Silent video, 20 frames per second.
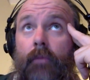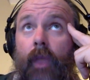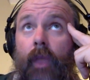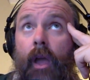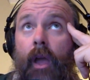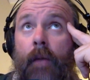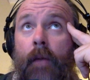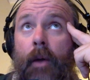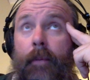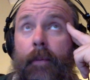
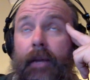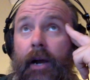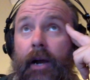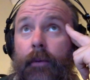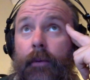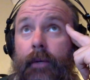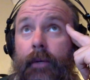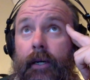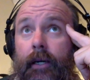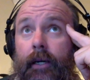I'm hoping I
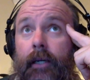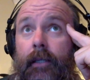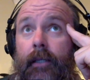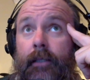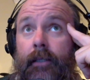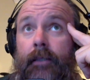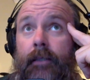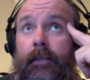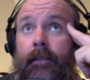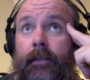would,
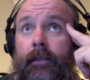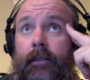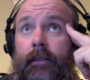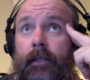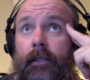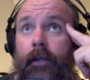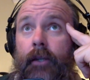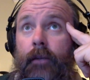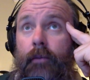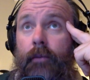
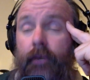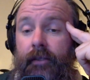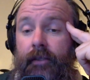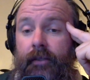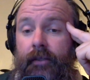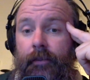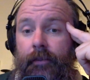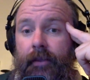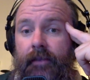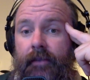bring
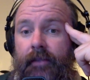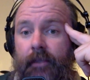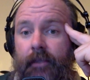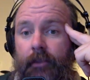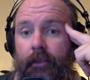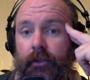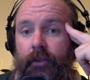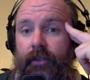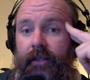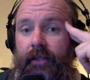something
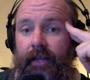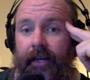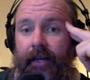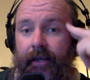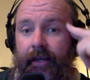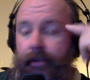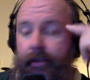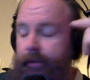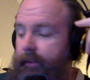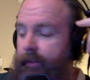similar to that.
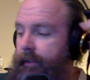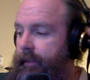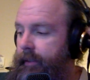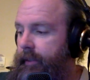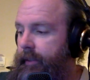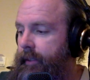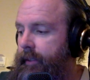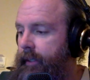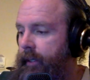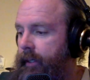
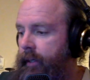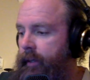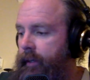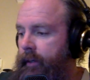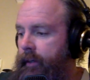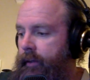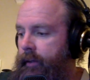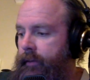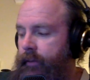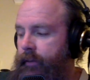
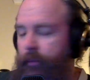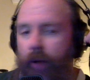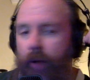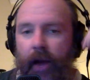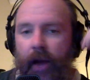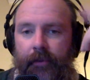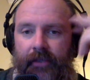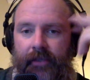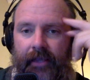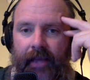So
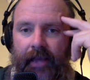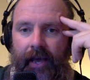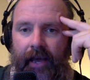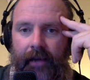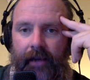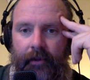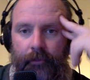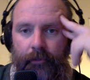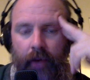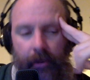props to
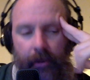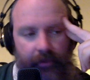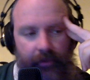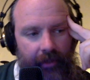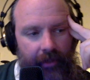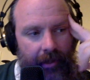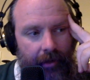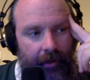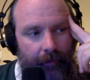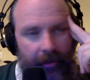that, and props to
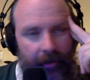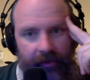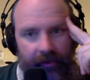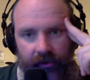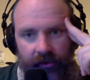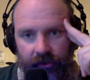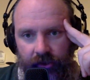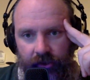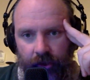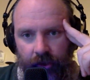that
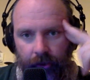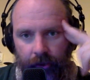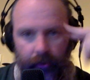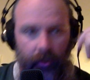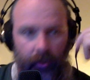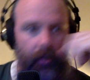amazing show.